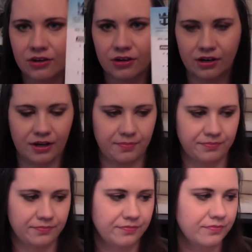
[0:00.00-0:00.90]
your
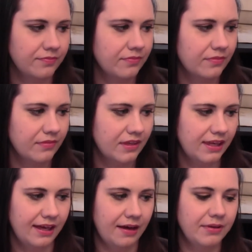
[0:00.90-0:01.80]

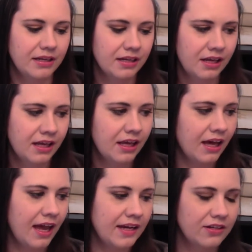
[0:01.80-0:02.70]
cabin,
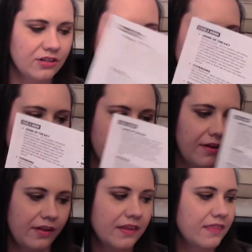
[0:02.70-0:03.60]
and it'll just talk
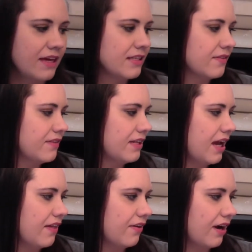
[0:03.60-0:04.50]
about like things of the
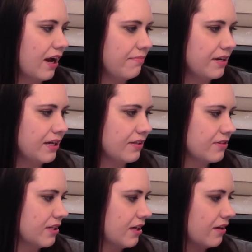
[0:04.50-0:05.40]
day that are happening.
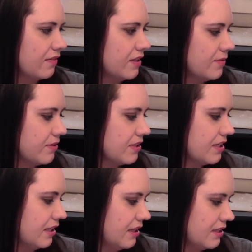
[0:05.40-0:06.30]
There's like, this one
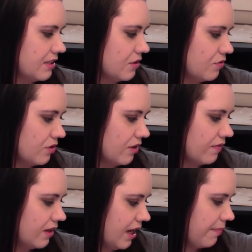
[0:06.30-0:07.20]
says like this is the drink
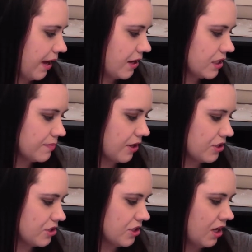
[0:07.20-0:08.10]
of the day, Pirate's
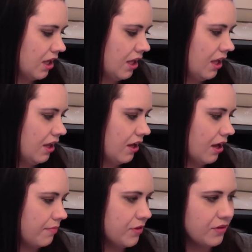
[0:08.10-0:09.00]
Punch.
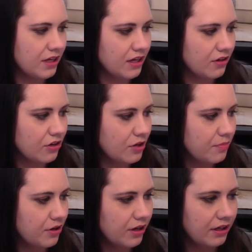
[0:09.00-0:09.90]
You can get a
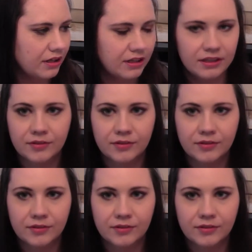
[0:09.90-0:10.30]
cookbook,